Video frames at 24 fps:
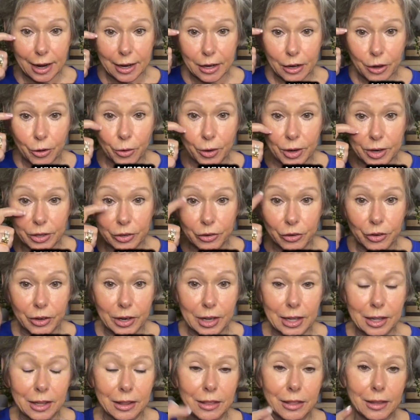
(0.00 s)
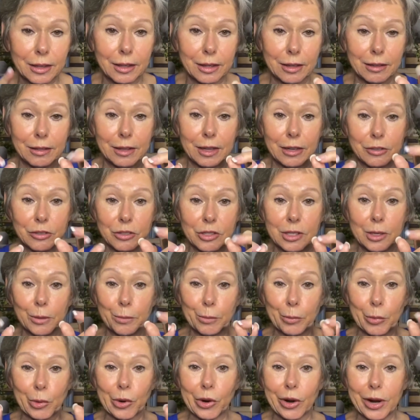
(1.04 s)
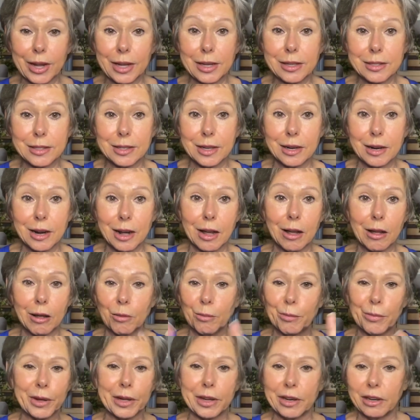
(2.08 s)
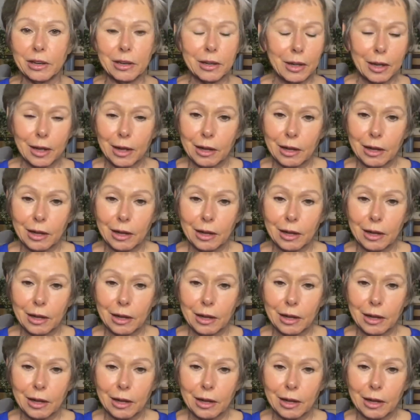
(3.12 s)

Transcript: I know underneath there's some breaks and all, but